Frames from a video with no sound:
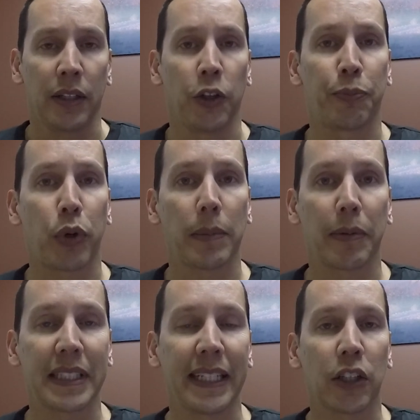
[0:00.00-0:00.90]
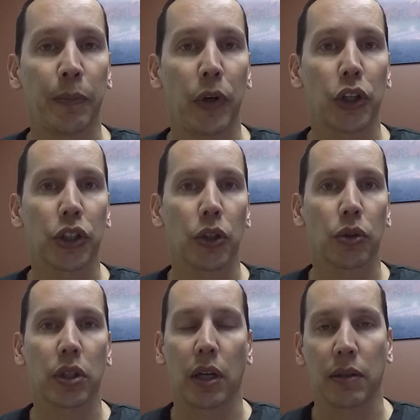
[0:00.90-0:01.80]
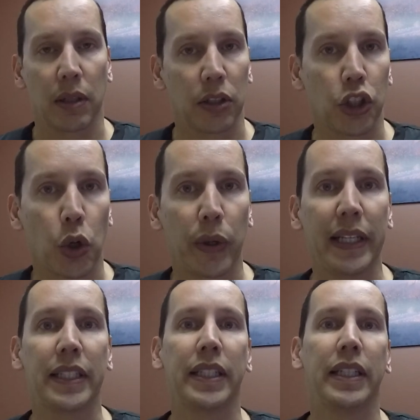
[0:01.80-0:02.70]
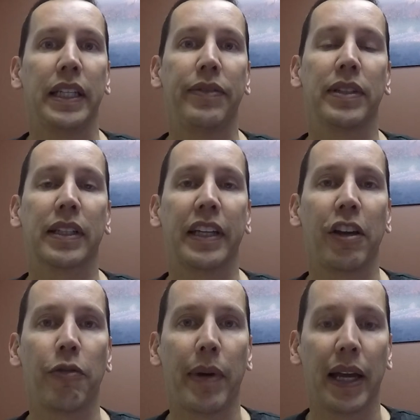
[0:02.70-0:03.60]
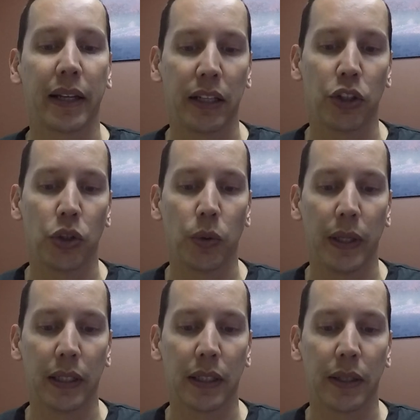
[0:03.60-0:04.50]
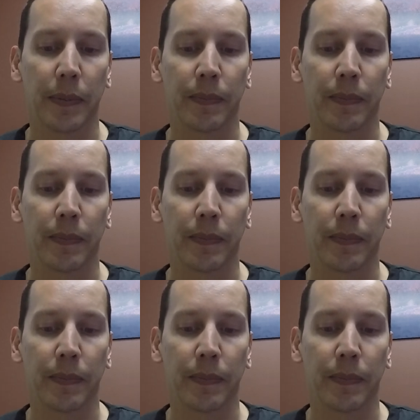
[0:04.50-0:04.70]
You've probably seen commercials, so easy even a caveman can do it.